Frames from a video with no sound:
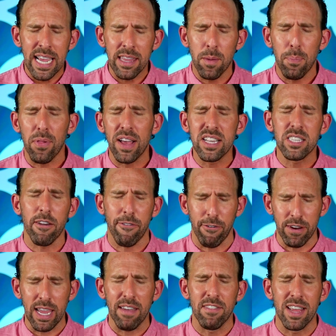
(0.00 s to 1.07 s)
in the place of
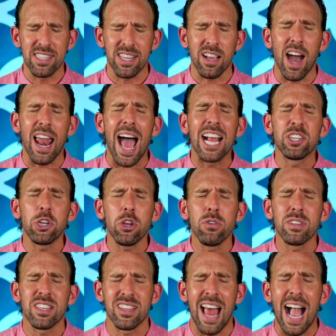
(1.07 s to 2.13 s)
forgiveness. And God, I
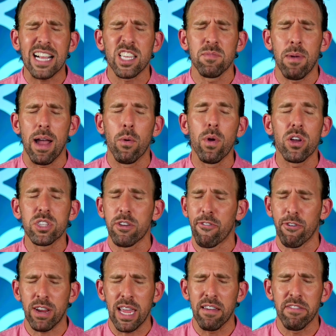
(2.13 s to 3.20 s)
choose as an act of my will to
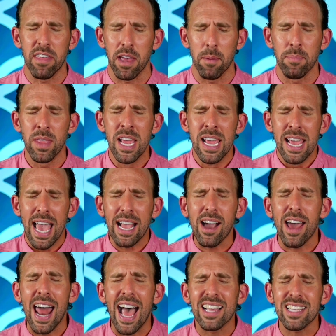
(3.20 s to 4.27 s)
forgive them. And
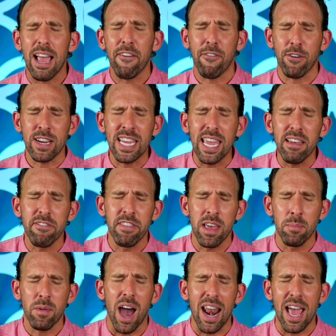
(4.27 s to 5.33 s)
God, as I forgive
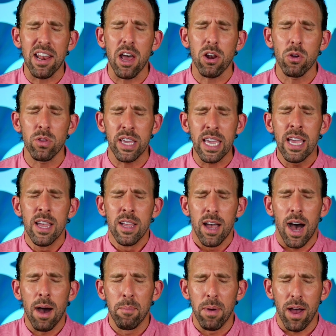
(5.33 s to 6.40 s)
them, God, I not only,
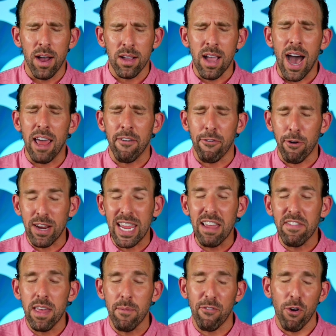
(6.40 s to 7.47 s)
um, uh, God,
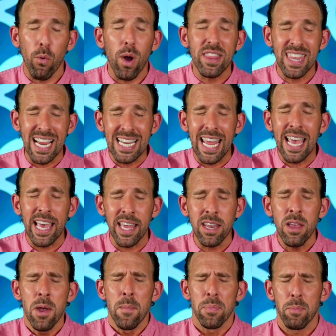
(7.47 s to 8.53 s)
forgive them for what they
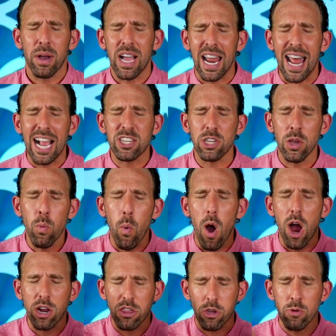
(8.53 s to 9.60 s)
did, but God, I actually
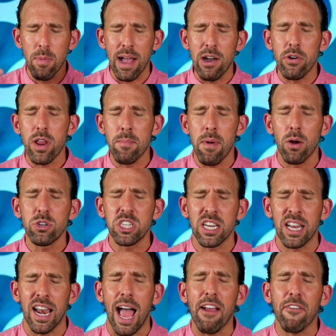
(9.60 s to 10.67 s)
walk through my own
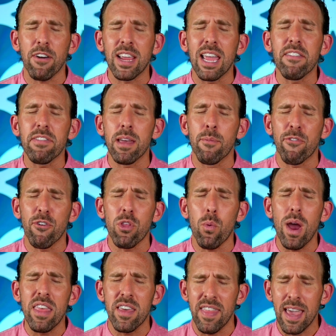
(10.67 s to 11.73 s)
emotion and I forgive them for the
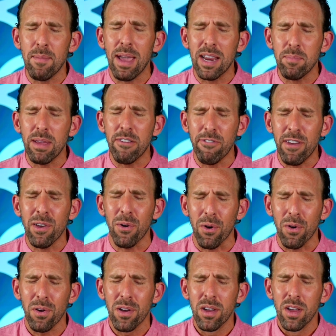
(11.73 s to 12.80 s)
way that they made me feel.